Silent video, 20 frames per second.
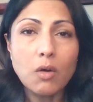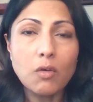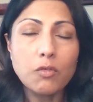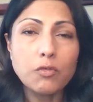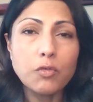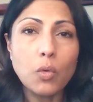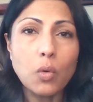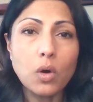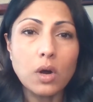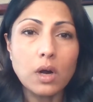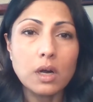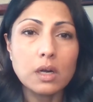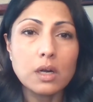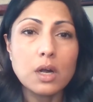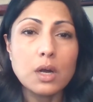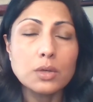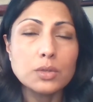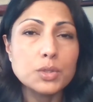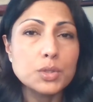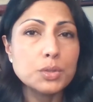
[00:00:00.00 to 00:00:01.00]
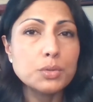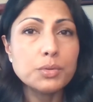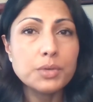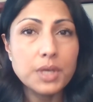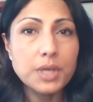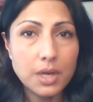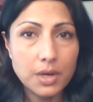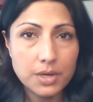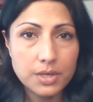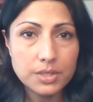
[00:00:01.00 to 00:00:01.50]
for 2
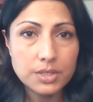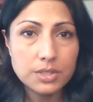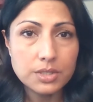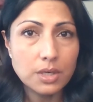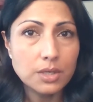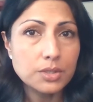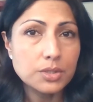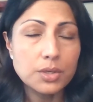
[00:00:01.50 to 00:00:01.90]
years,